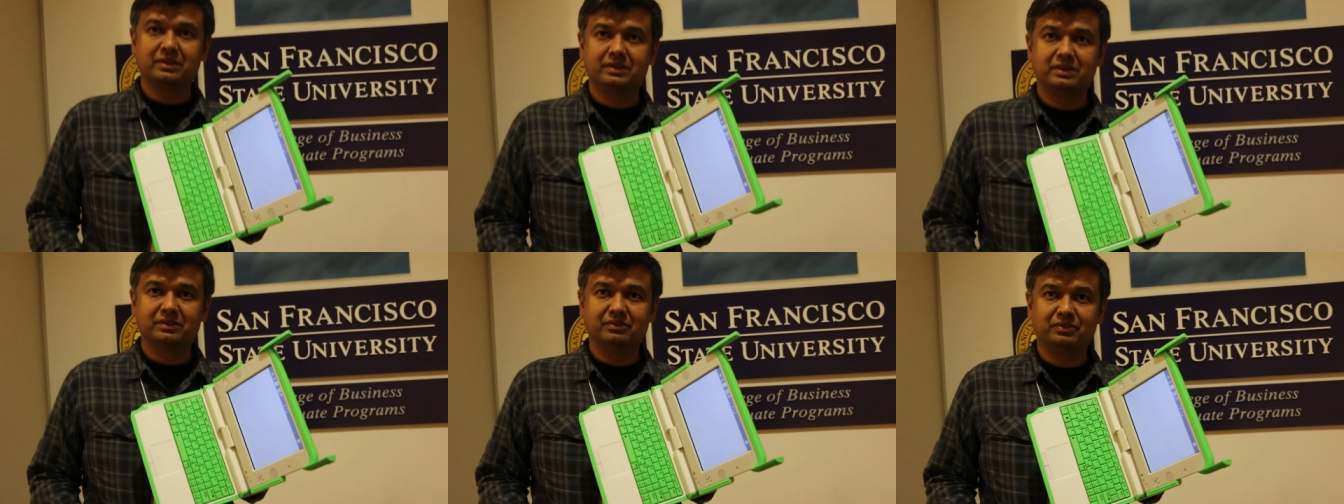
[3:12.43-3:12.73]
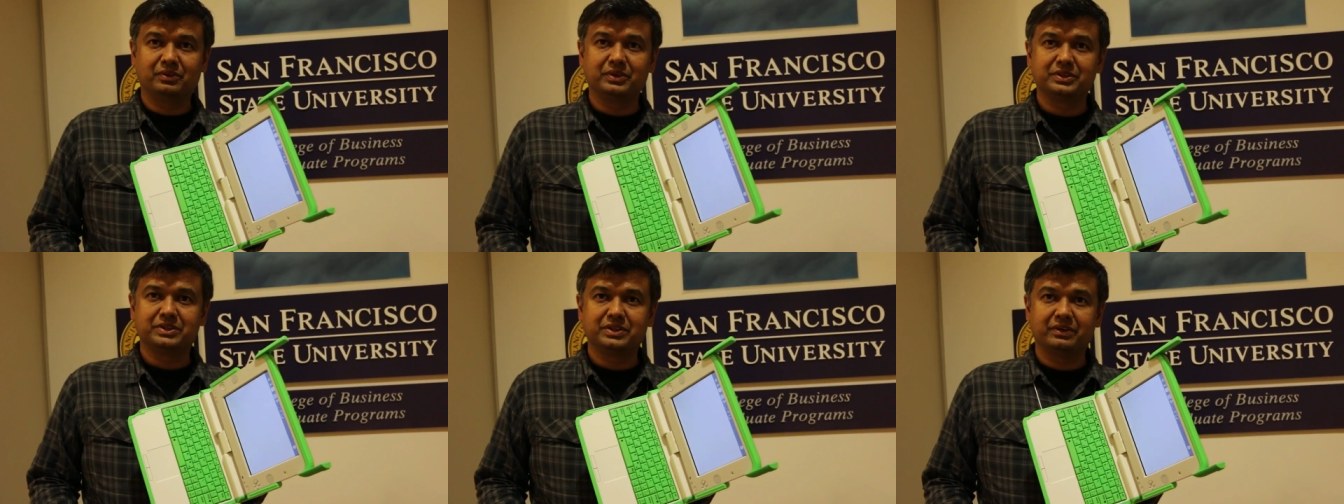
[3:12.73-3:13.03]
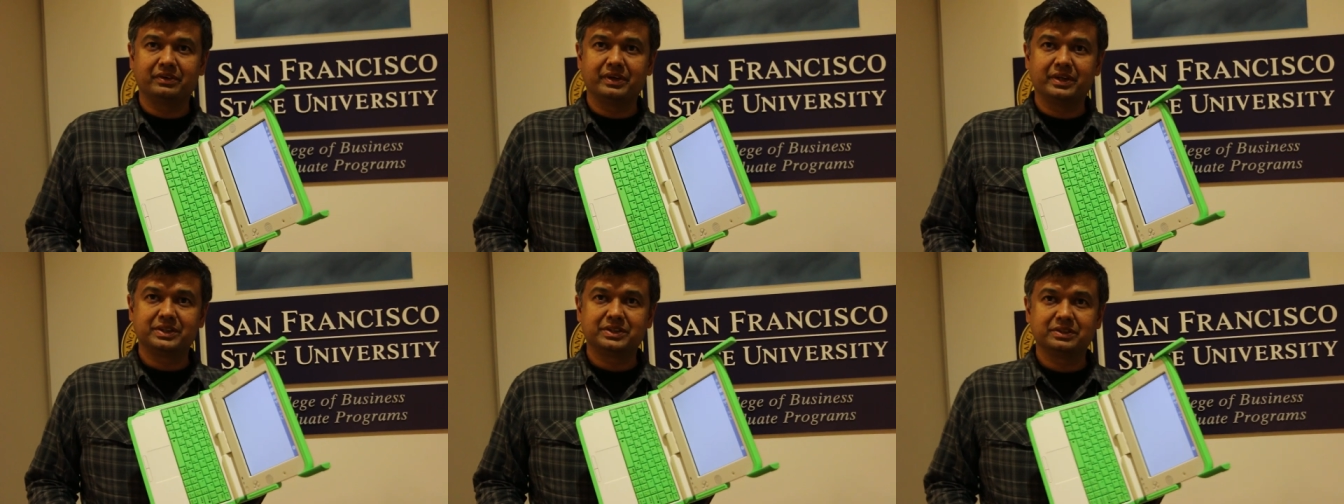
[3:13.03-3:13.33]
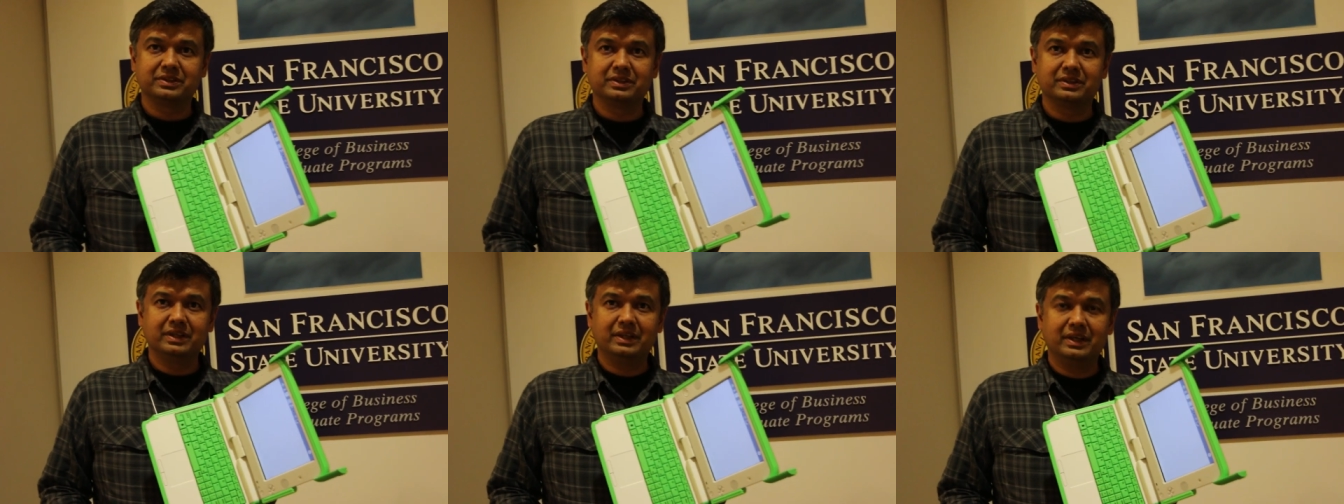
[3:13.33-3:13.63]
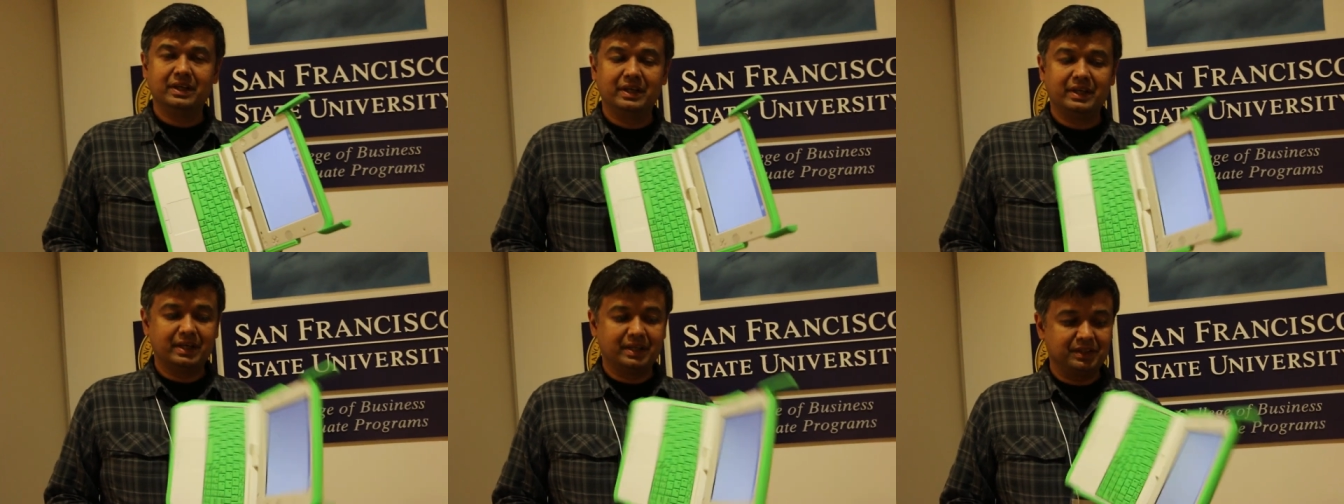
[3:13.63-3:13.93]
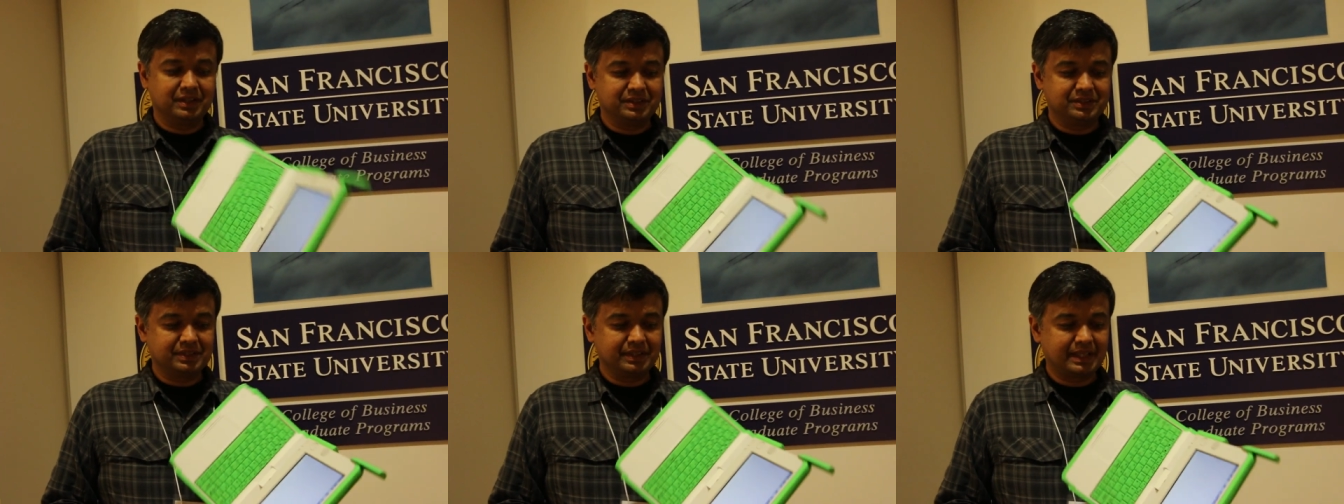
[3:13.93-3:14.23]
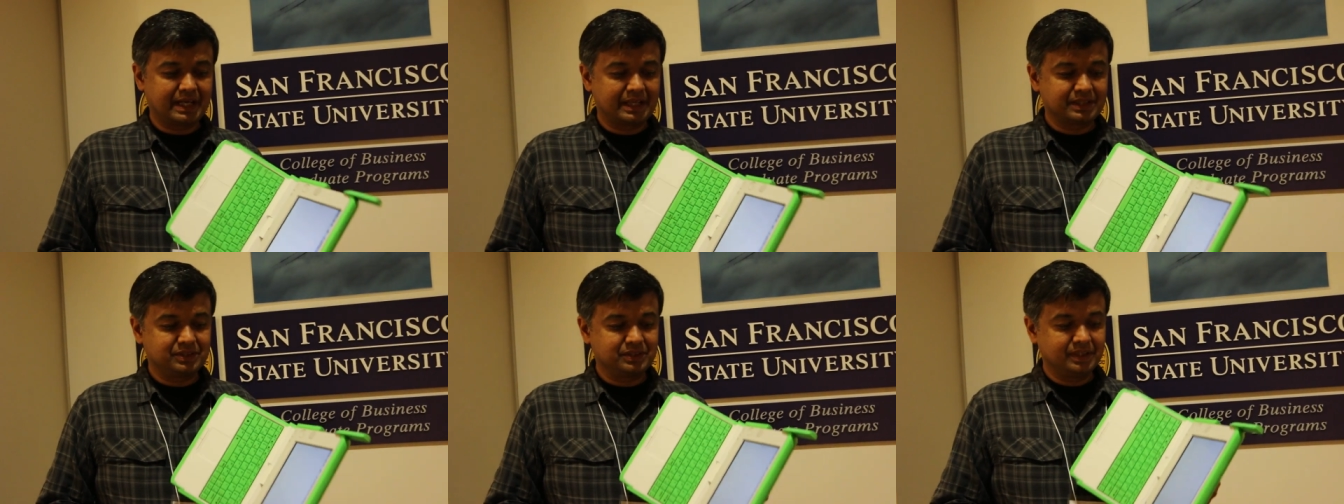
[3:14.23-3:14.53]
the fourth generation. And this
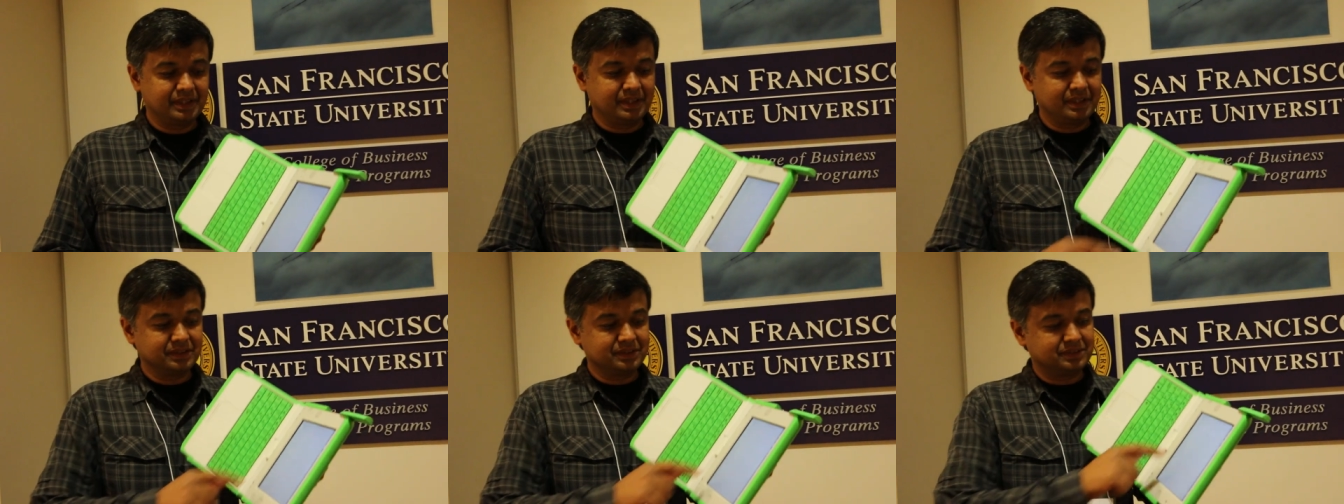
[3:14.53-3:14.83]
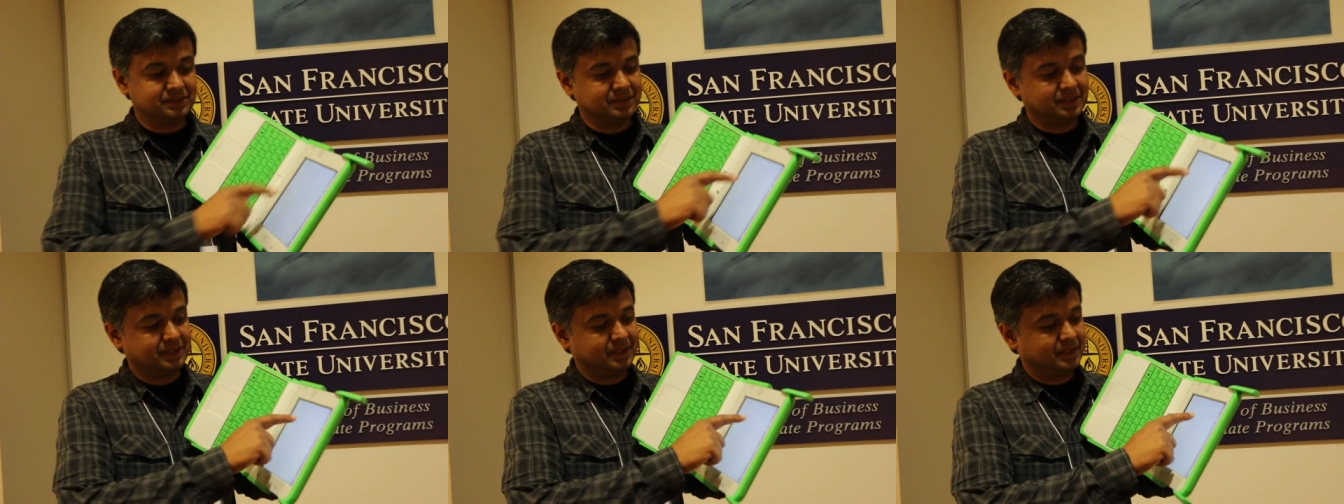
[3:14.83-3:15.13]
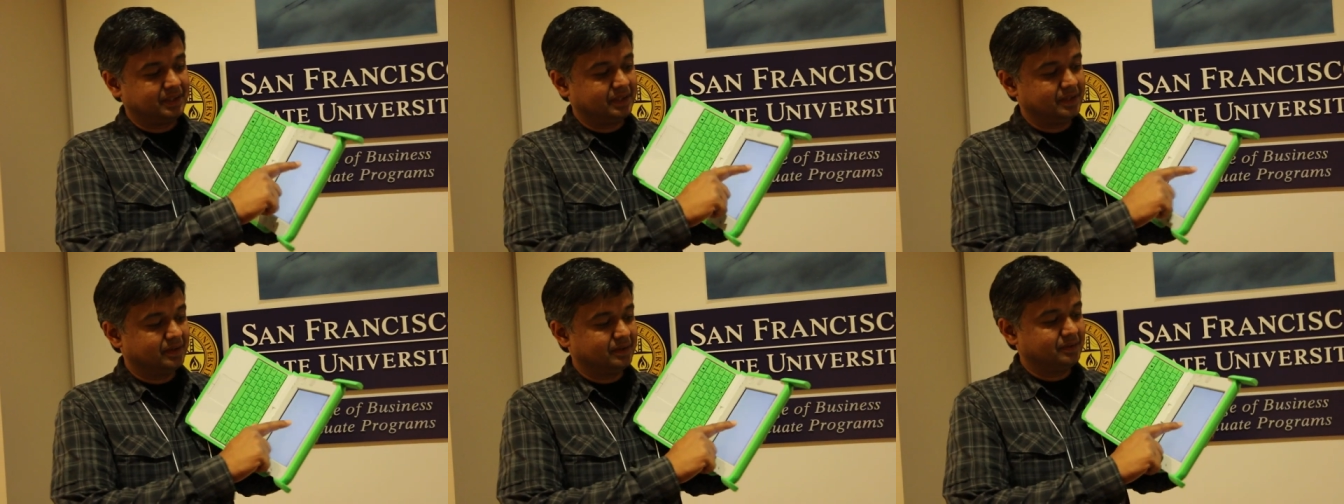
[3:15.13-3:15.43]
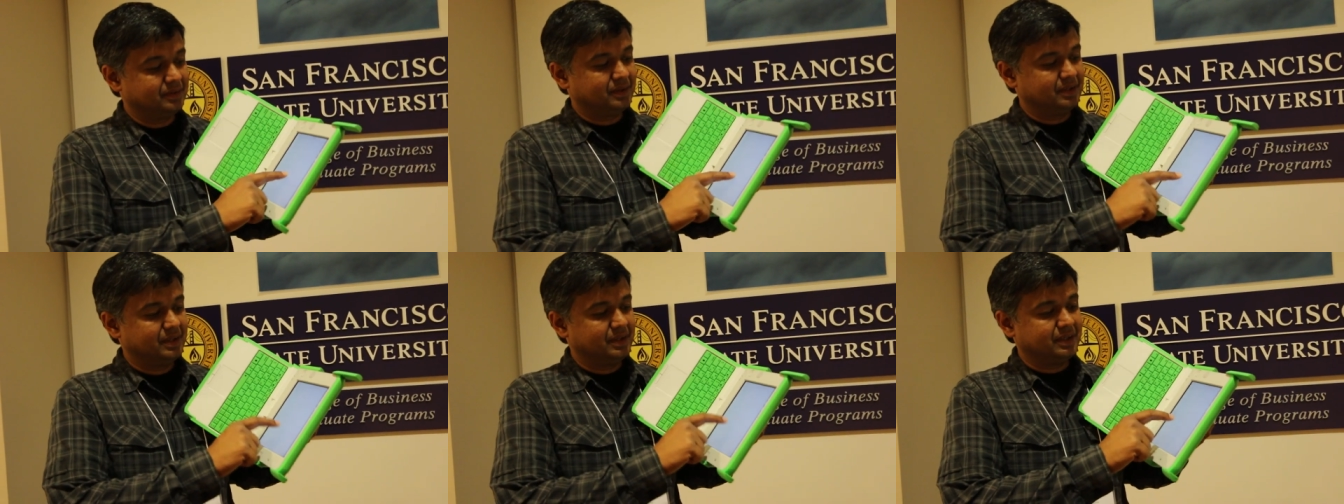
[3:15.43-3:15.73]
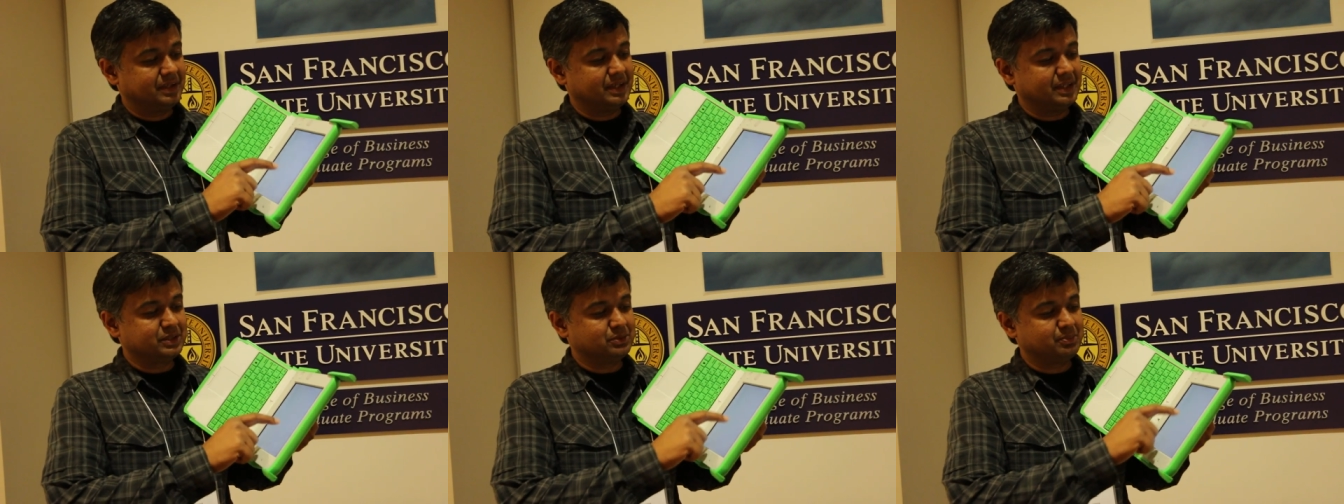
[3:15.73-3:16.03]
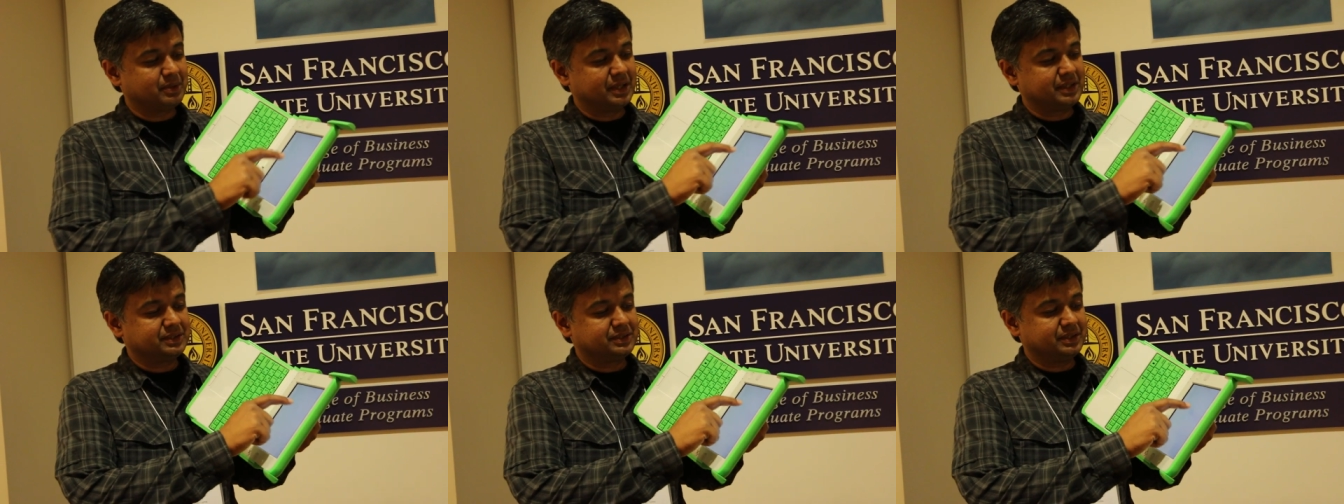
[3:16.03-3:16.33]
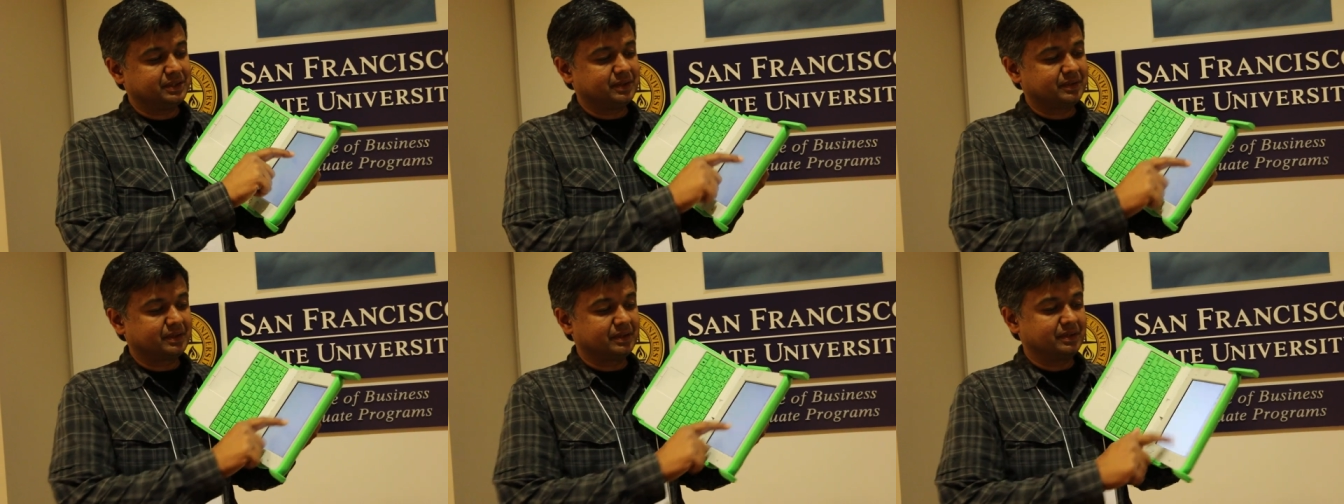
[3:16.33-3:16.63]
thing actually is, you know, touch-based,
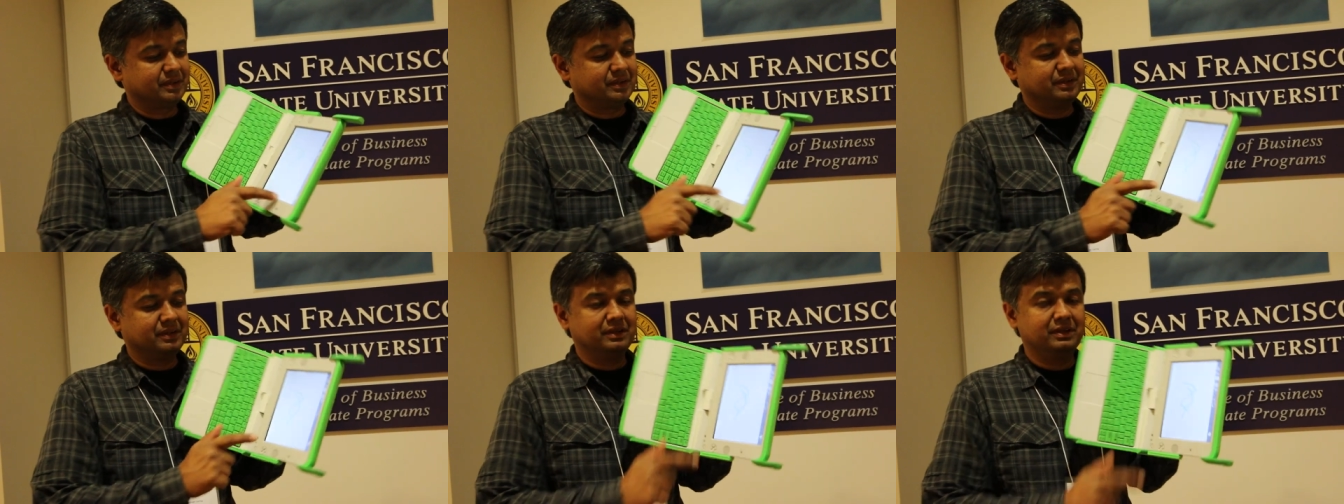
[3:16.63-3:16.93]
and you can